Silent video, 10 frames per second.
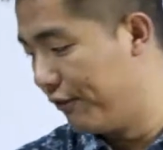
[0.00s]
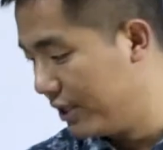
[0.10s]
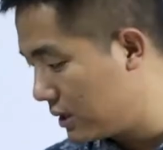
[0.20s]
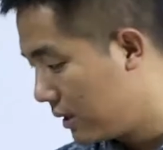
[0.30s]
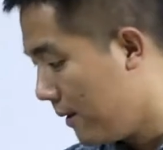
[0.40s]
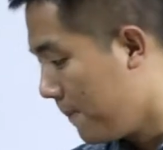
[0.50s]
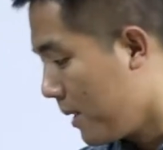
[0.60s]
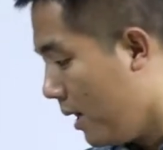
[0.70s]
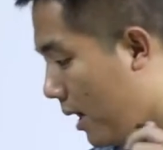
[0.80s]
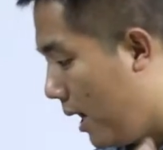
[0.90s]
first,
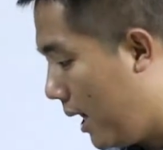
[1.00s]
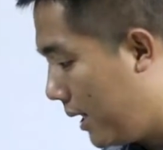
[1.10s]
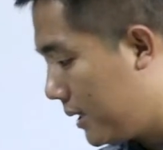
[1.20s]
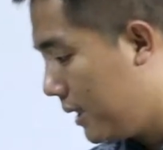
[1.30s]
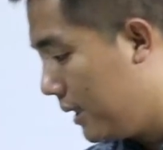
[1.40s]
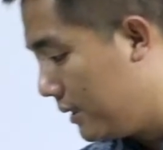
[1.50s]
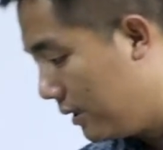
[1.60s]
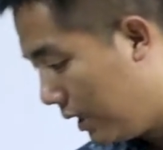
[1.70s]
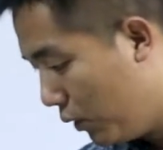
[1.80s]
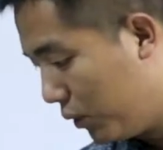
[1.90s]
and
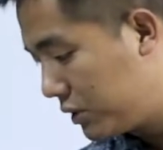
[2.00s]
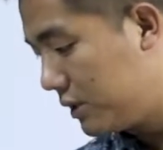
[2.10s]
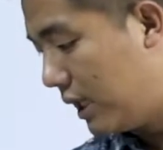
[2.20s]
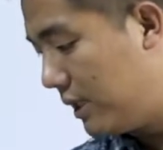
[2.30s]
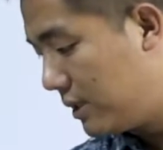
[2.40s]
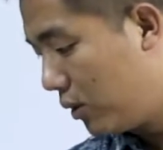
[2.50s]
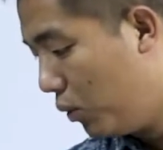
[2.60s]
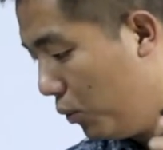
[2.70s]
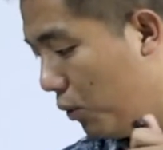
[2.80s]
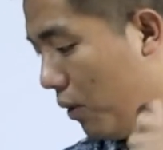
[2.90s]
he also says that
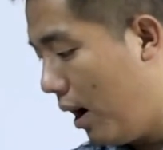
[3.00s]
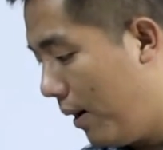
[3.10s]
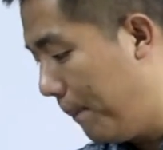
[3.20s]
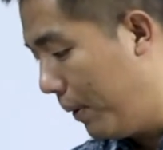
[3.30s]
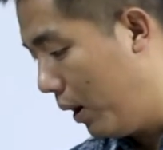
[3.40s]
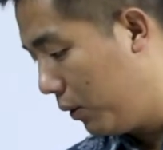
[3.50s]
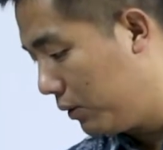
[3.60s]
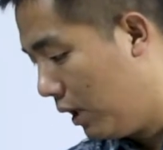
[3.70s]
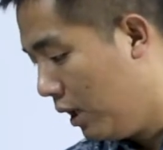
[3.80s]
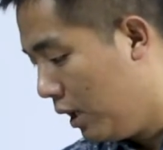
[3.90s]
who are
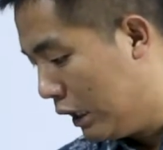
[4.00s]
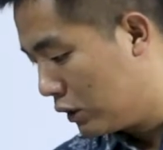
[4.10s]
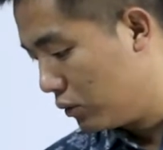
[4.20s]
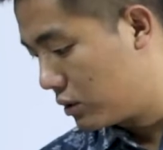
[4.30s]
proud into